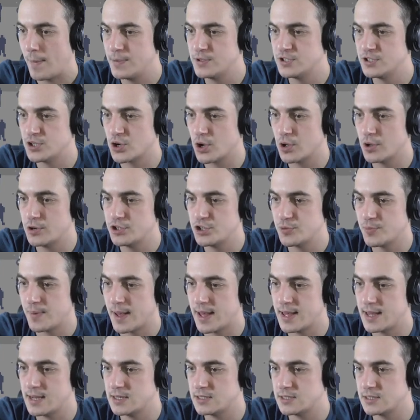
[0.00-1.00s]
weapons or
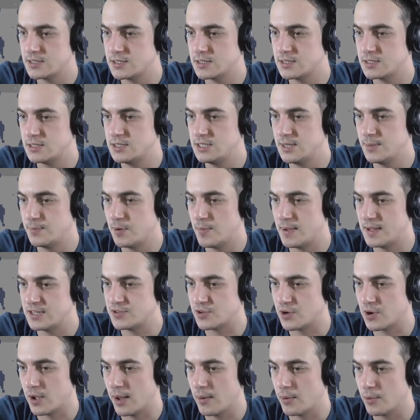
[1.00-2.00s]
contraband.
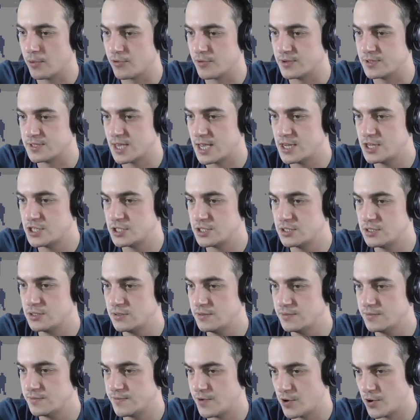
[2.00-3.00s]
Diplomats require
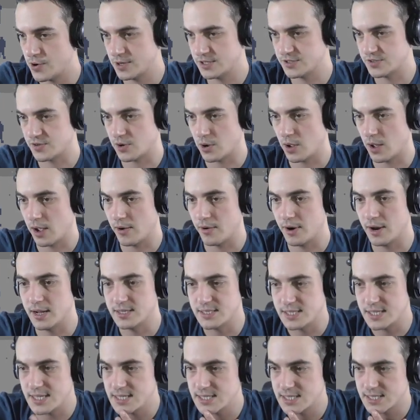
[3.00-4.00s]
authorization. Foreigners require an
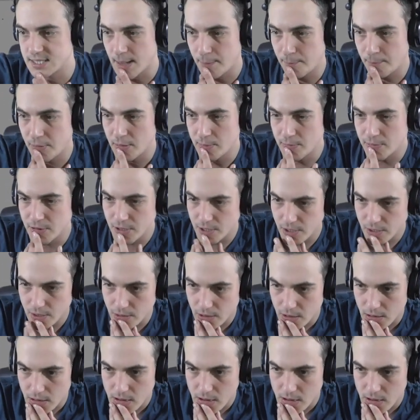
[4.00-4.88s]
ID supplement.